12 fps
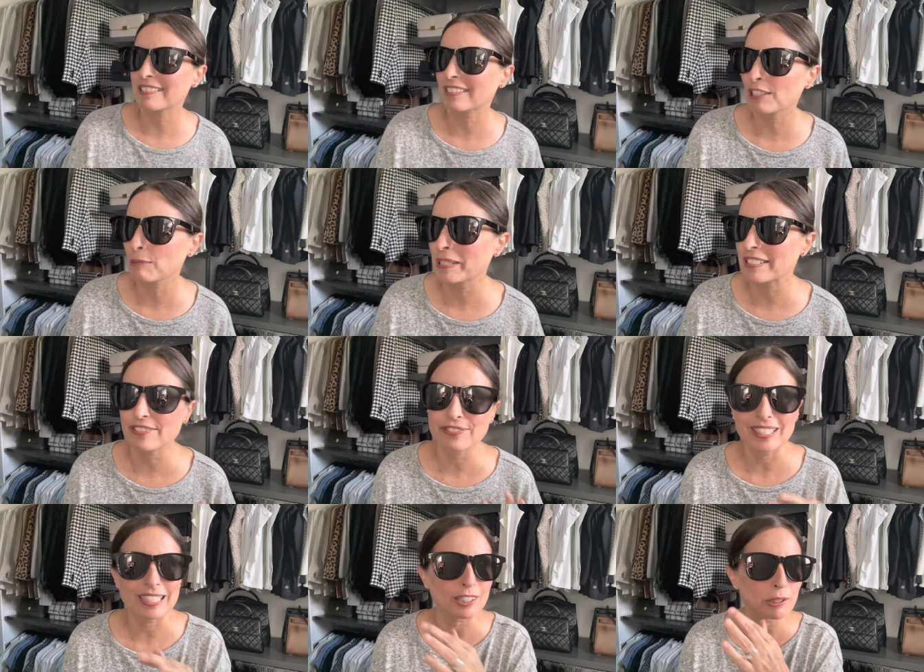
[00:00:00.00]
a little bit
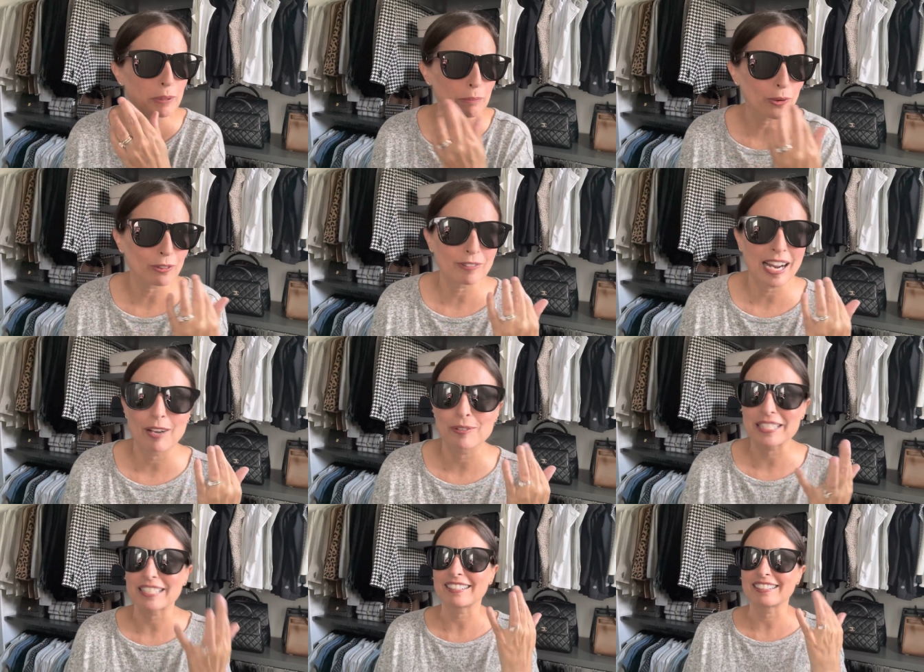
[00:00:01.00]
different, a little bit more
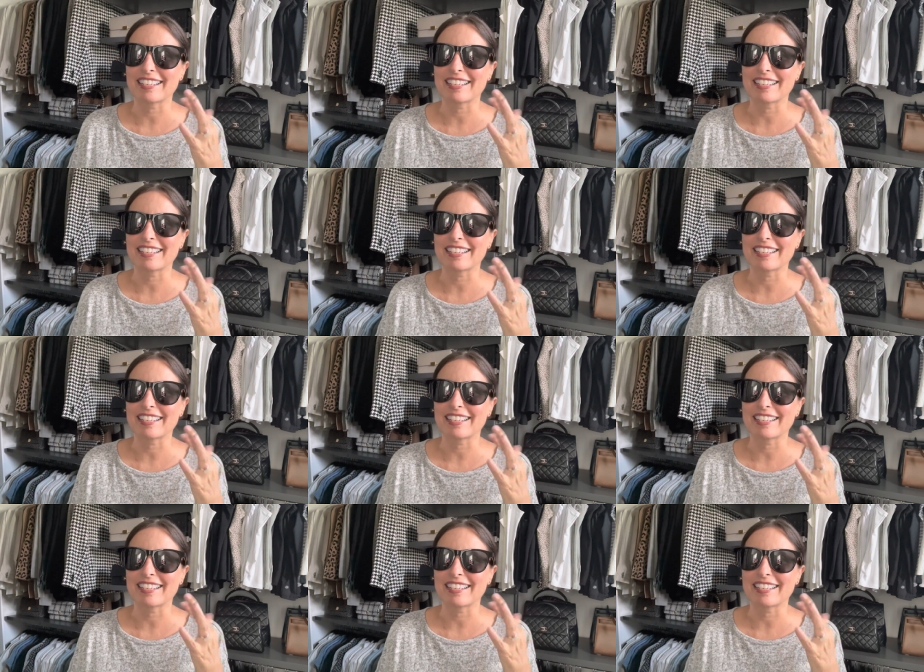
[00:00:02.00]
rounded